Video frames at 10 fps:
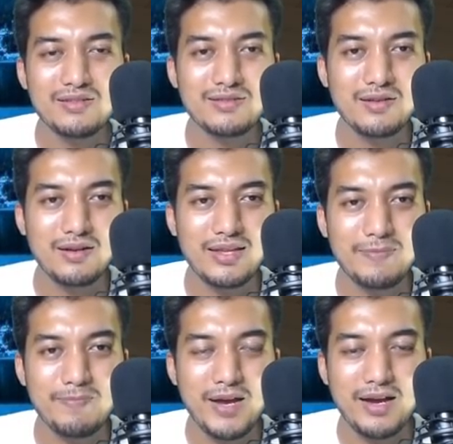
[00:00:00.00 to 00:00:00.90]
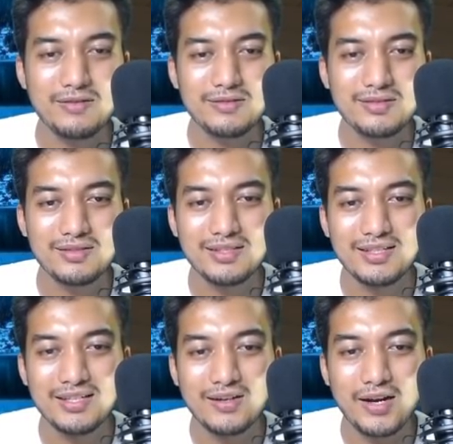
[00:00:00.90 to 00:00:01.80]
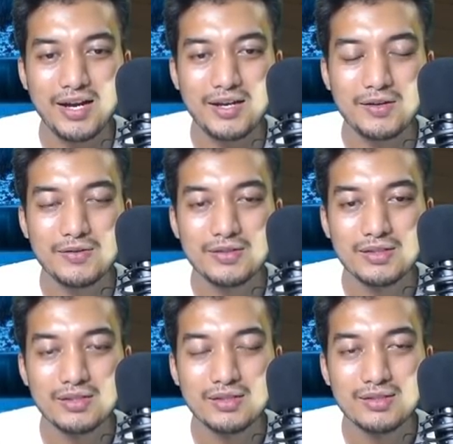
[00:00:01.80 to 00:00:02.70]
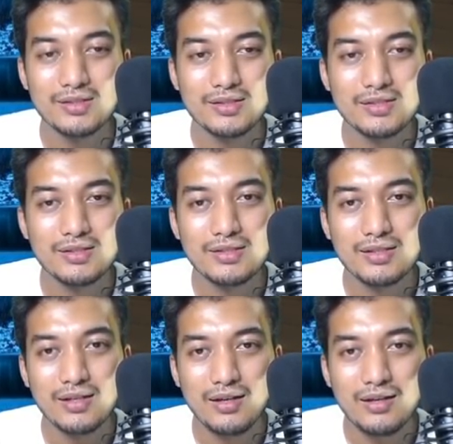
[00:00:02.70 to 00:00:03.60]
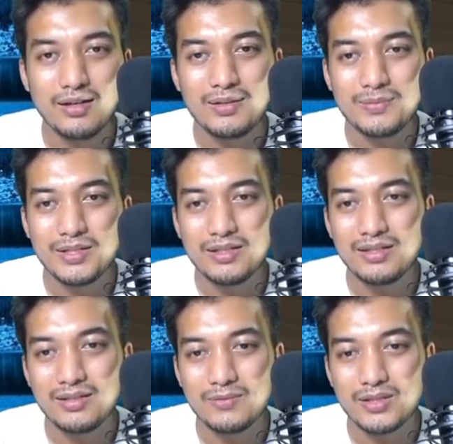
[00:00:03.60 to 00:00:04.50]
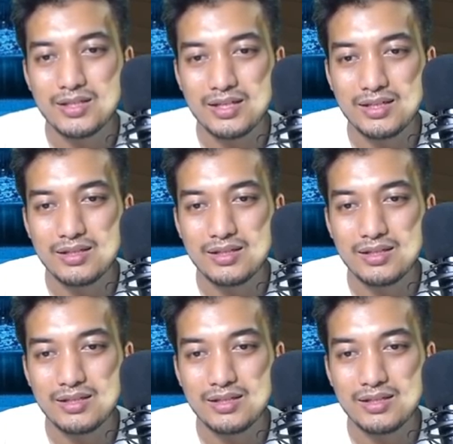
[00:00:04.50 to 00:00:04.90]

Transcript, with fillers: sub that mouth. Okay. Uh, man, what the hell?